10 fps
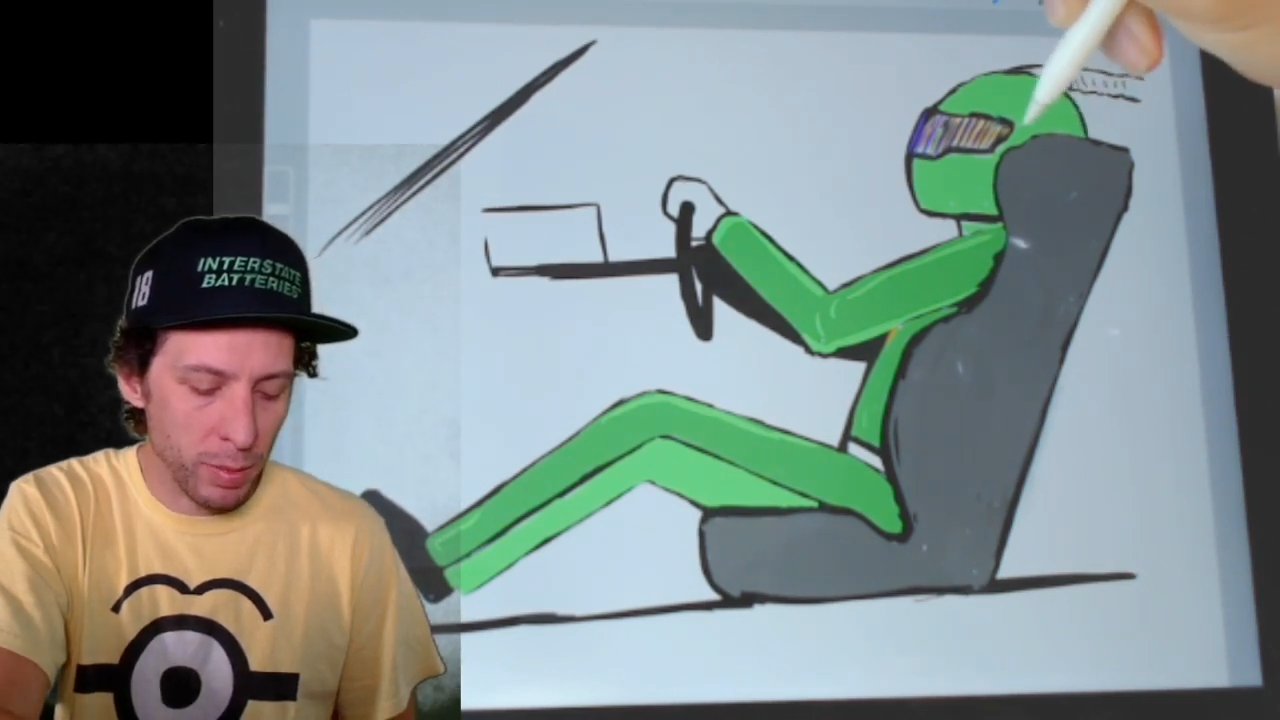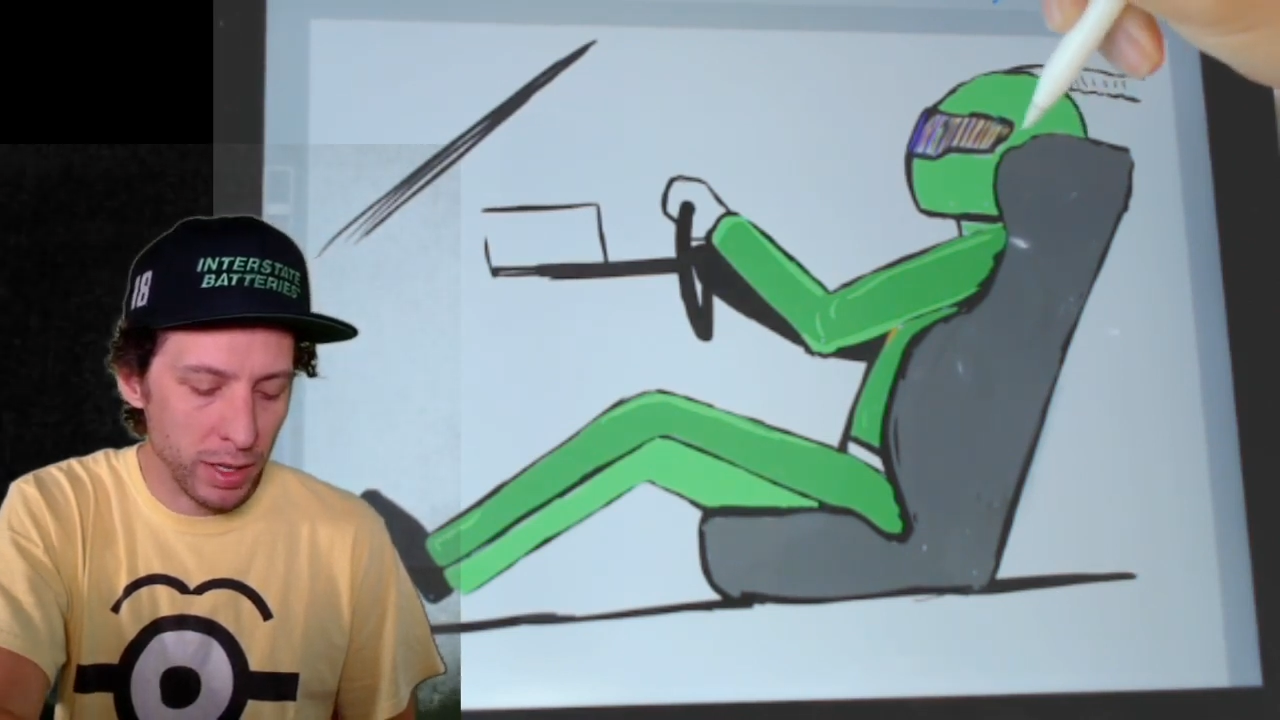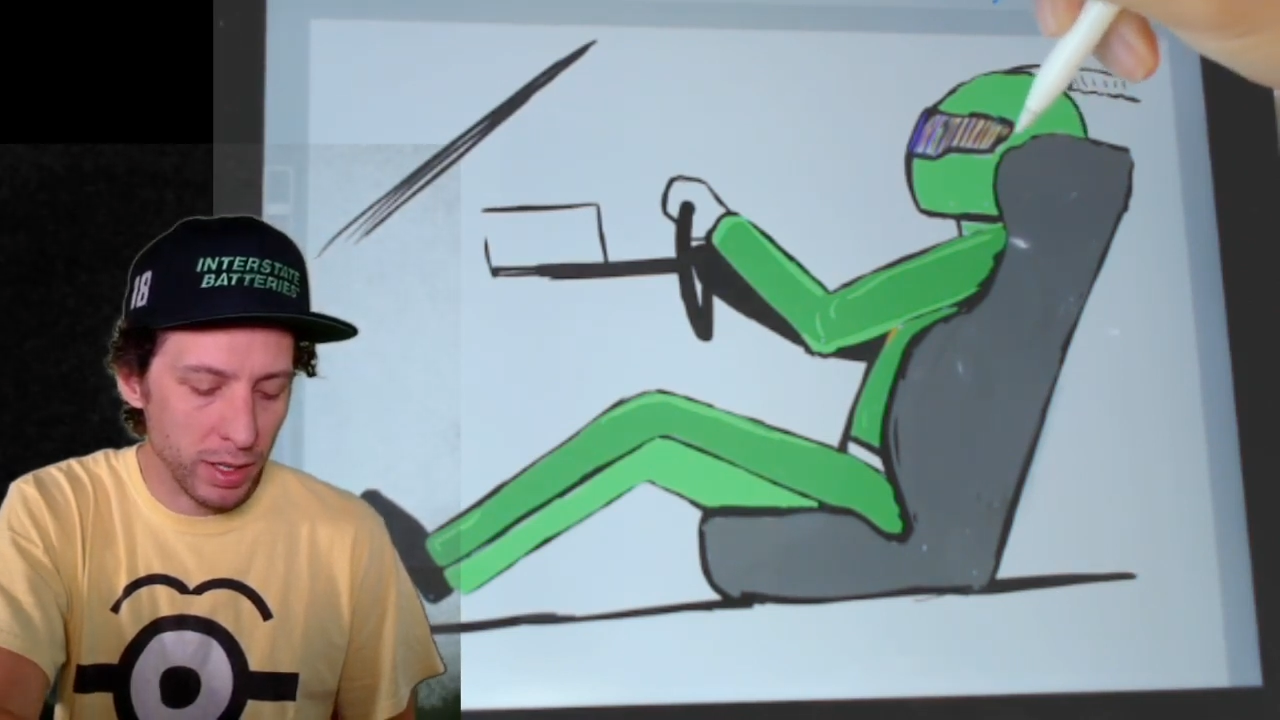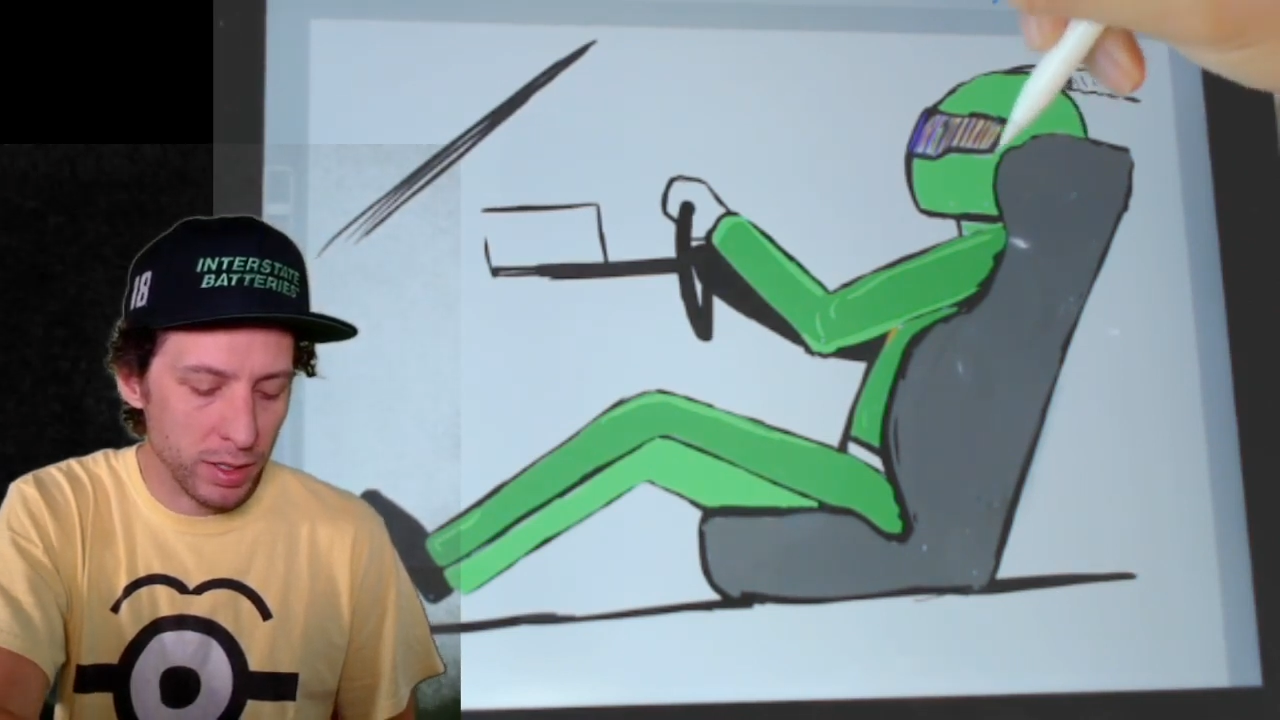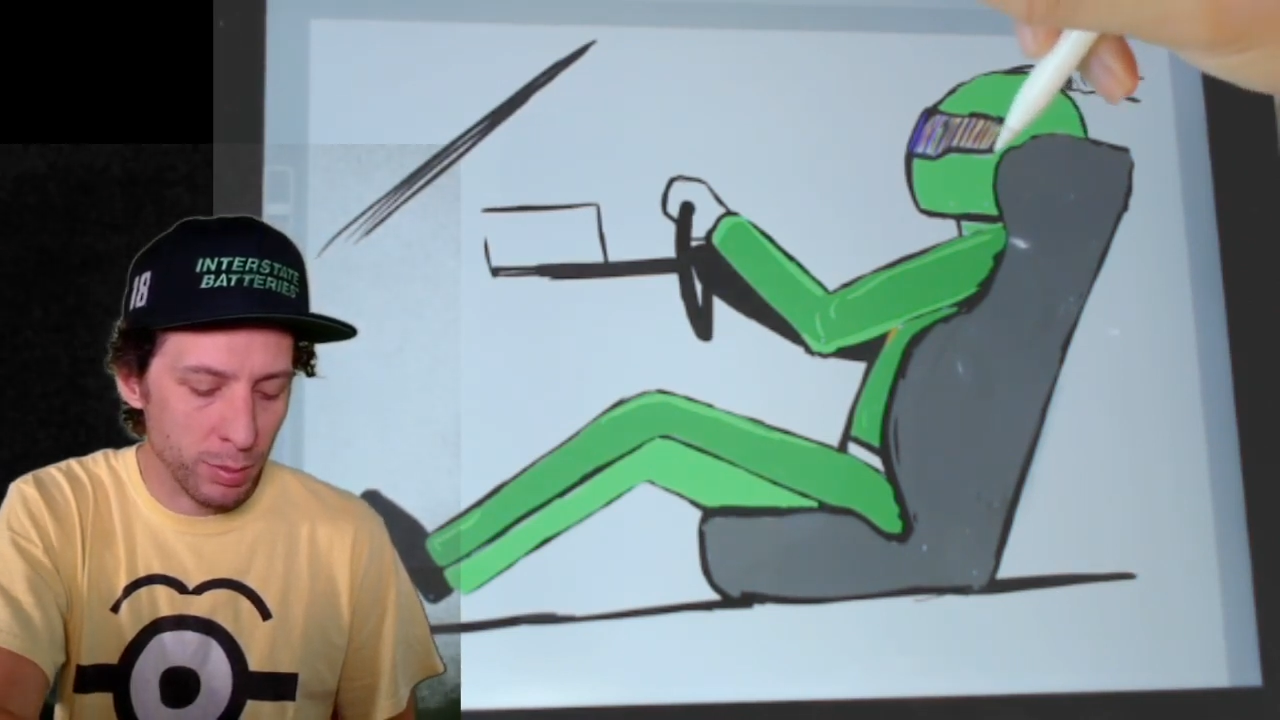
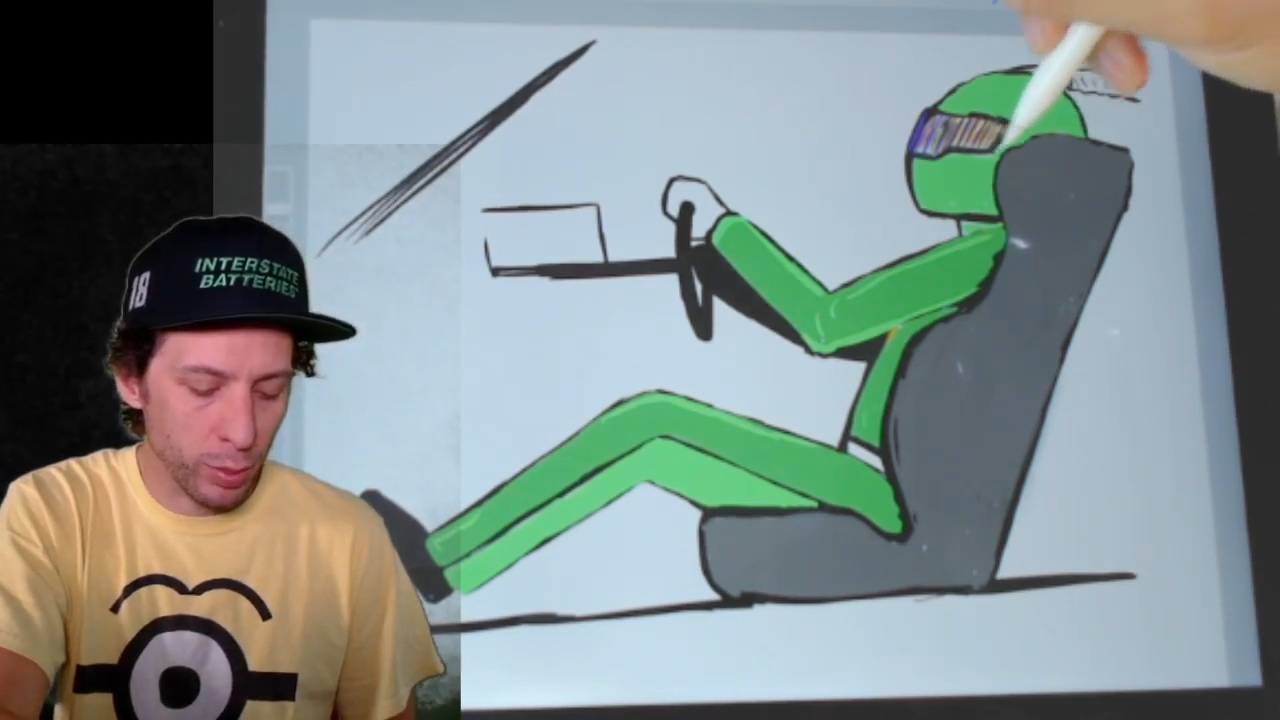making some